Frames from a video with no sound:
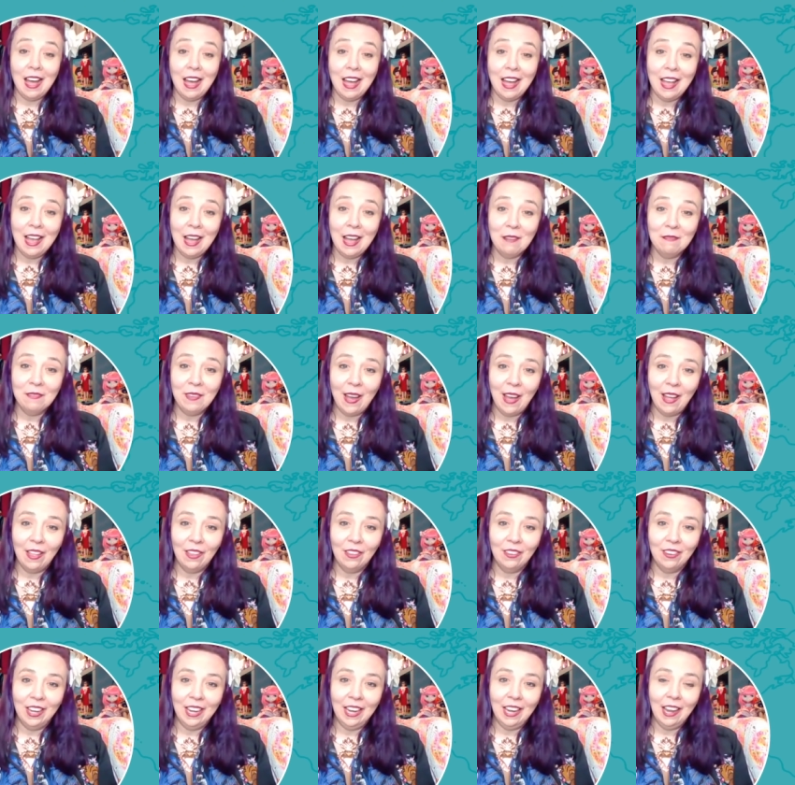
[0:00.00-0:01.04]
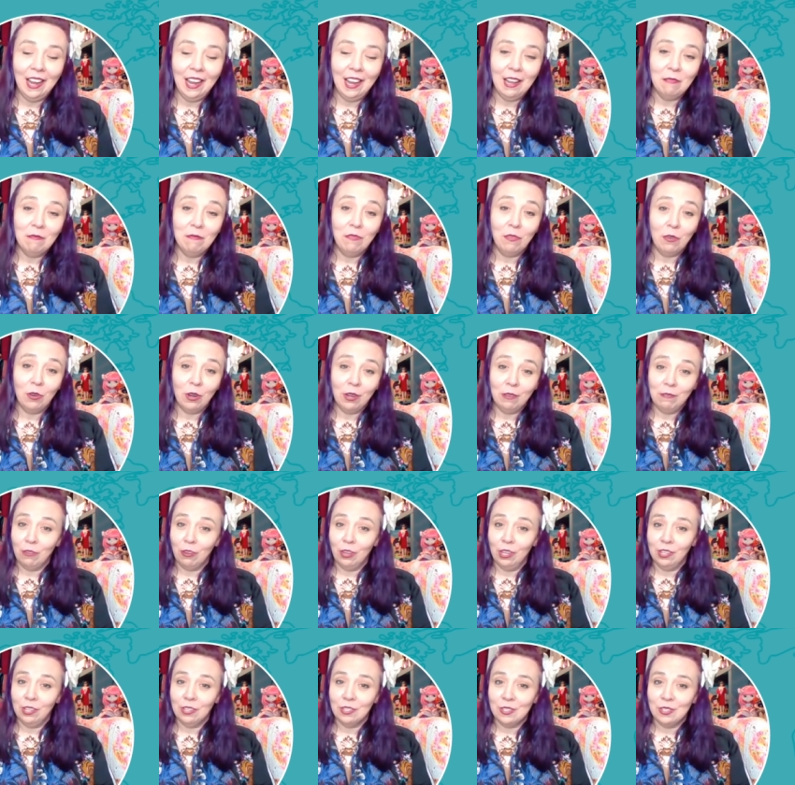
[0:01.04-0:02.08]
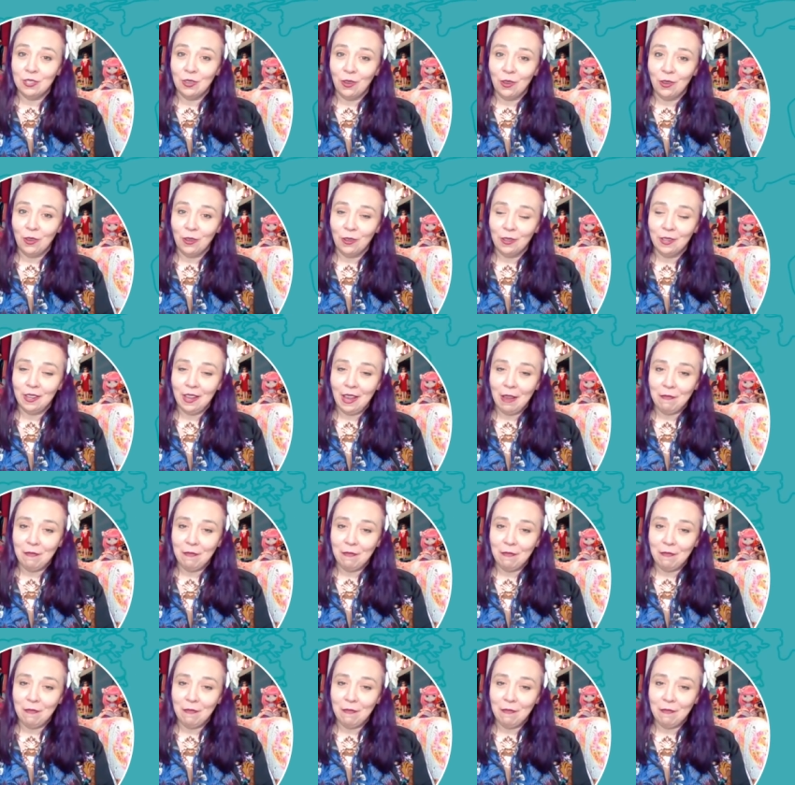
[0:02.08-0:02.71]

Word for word: Hi, I'm Valerie. I'm 44 years old.